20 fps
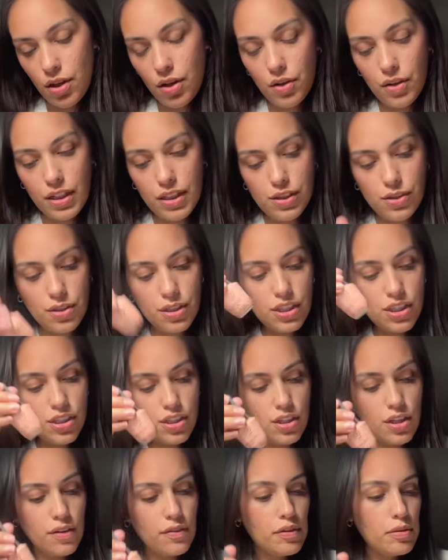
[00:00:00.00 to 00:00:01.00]
Okay, so this is
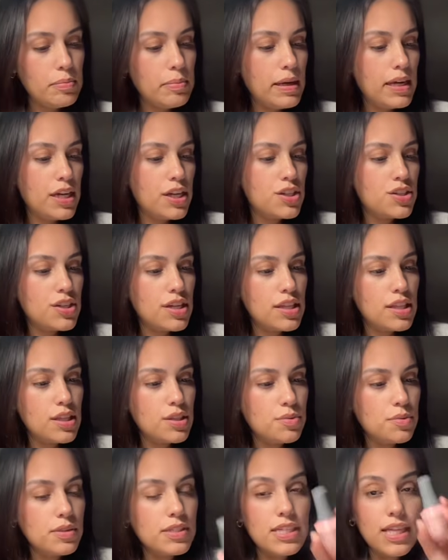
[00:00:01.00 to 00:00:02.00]
cover beige and
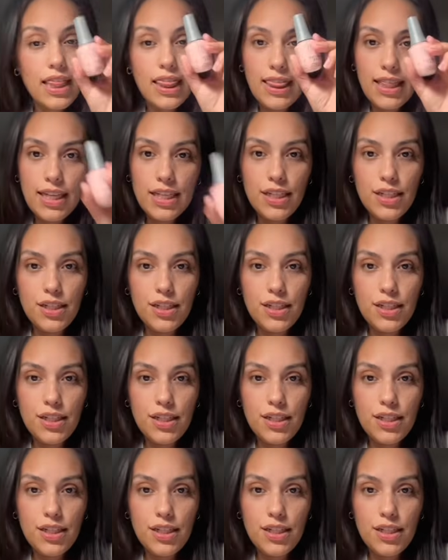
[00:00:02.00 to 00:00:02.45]
this one's a light